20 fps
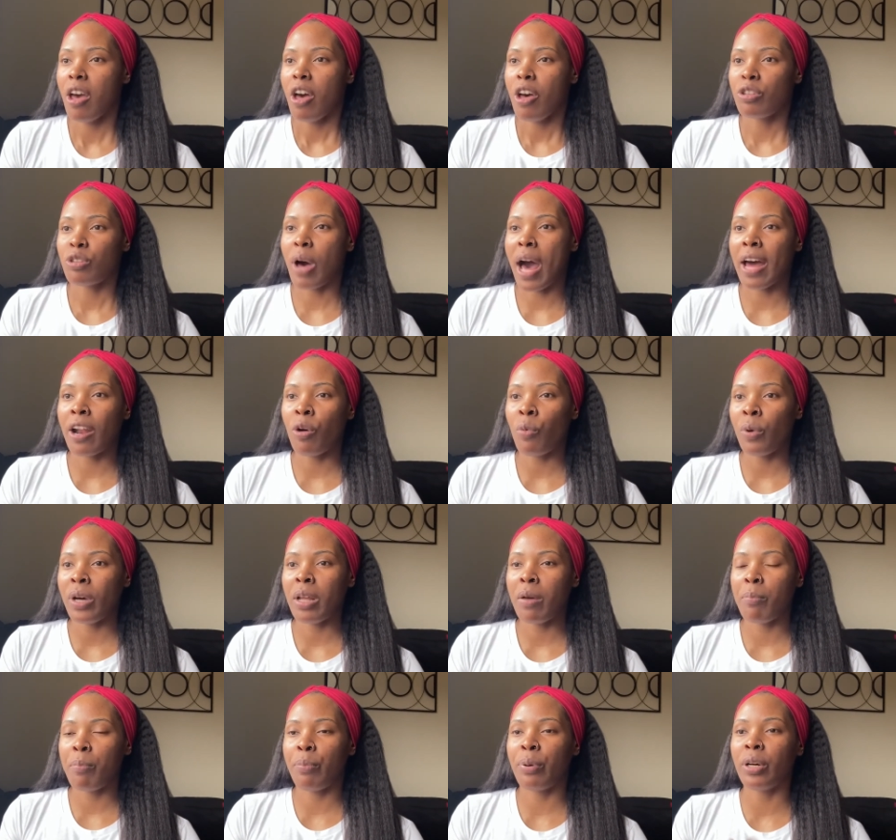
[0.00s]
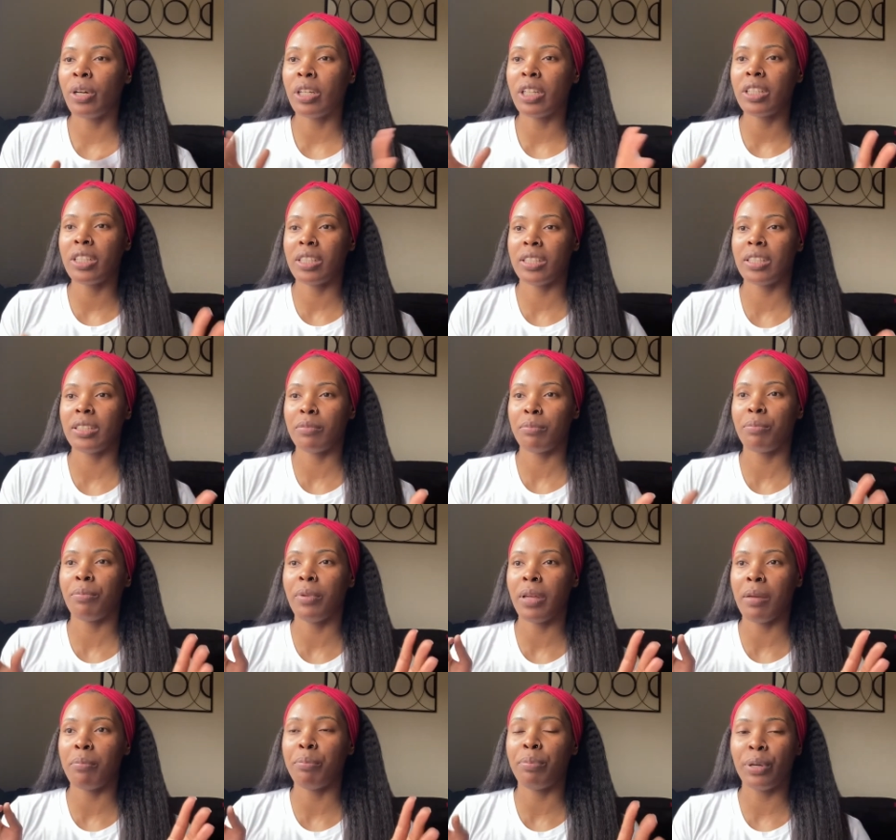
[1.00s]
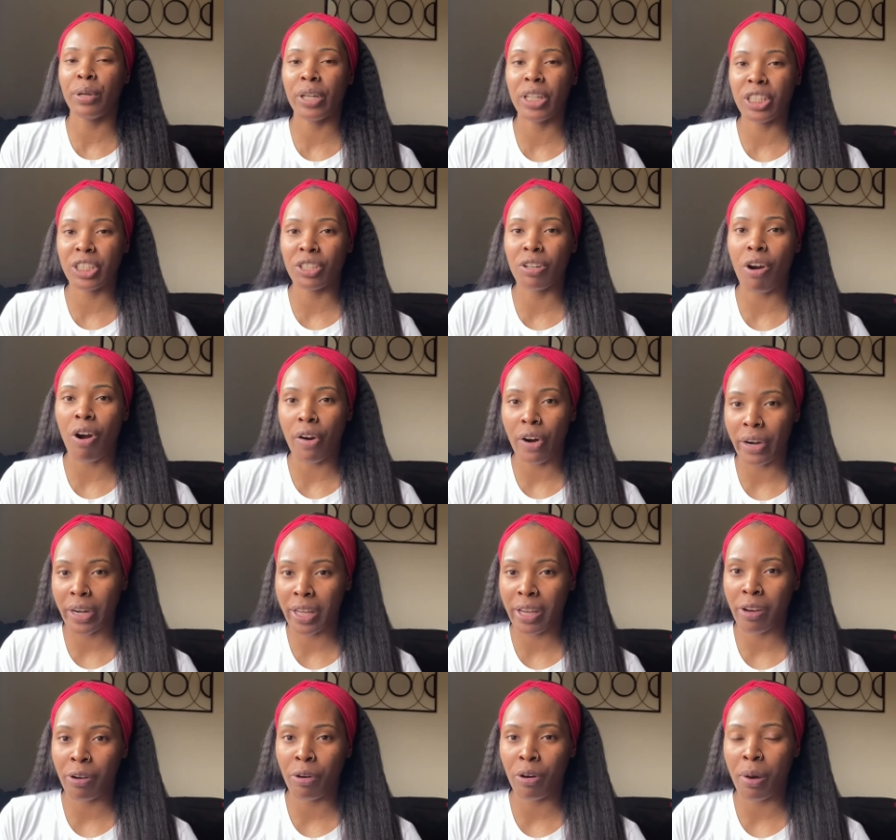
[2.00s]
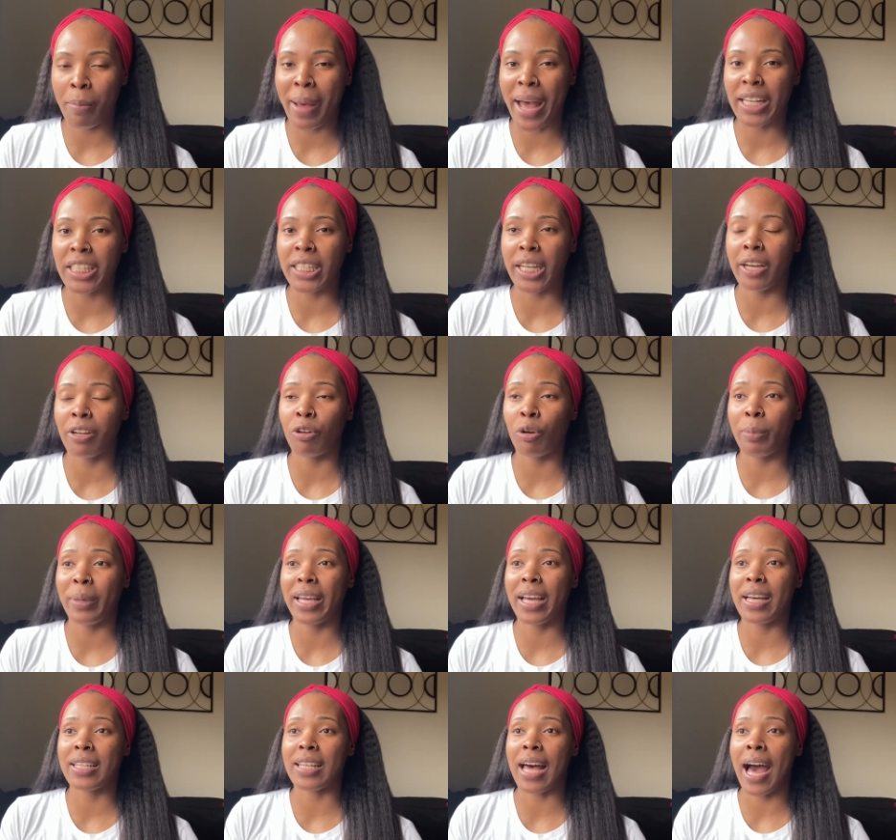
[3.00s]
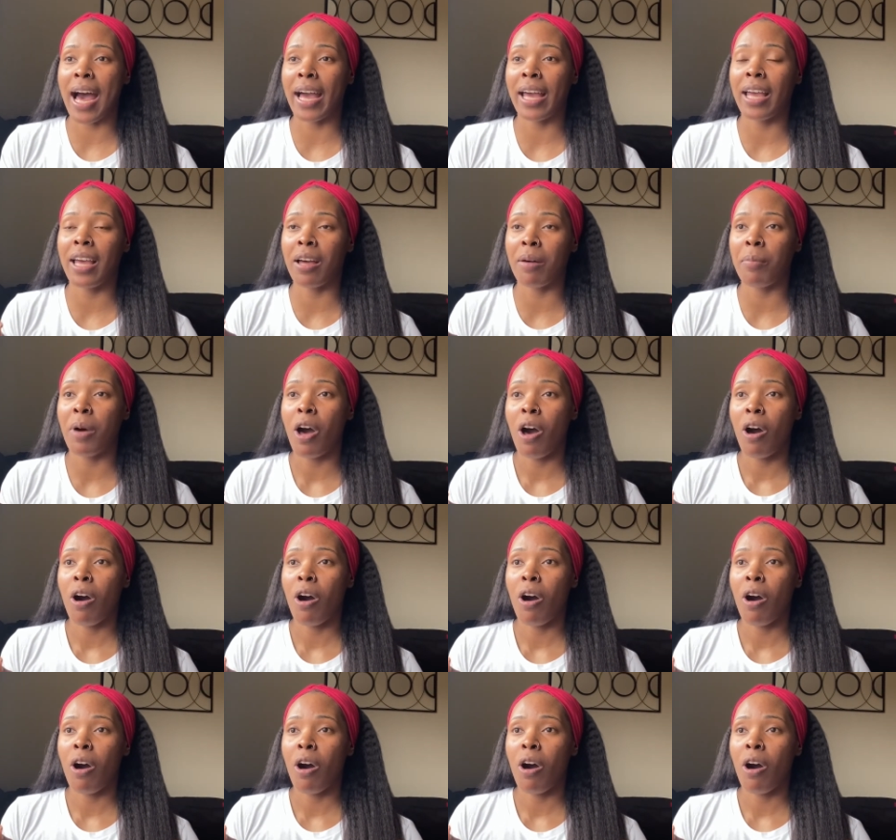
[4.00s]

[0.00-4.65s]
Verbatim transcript: So I don't want to push and push cardio on my channel because I am